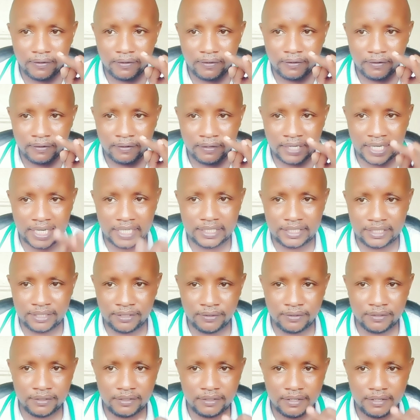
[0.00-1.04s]

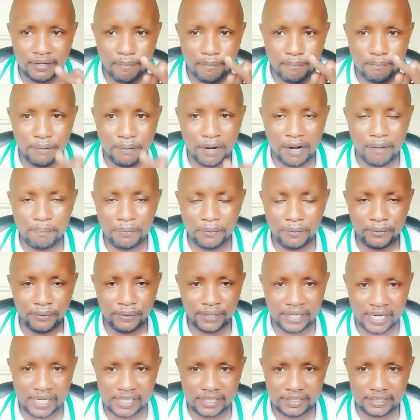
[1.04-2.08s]
radiant purple
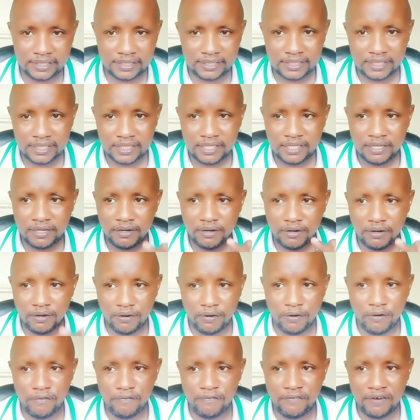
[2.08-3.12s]
rash
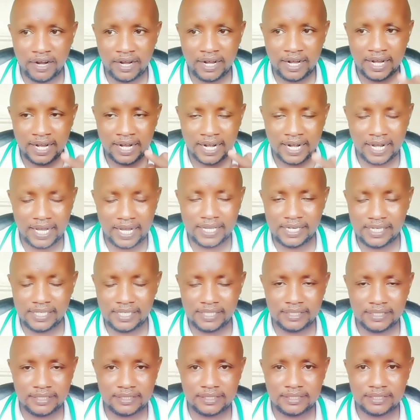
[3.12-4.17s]
over
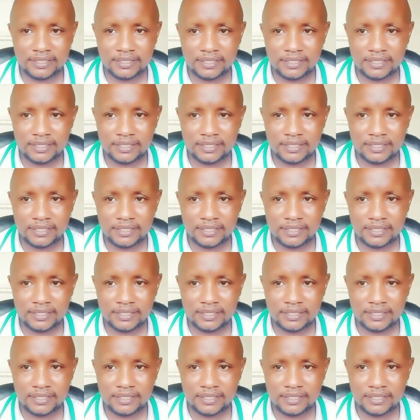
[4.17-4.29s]
eyelids.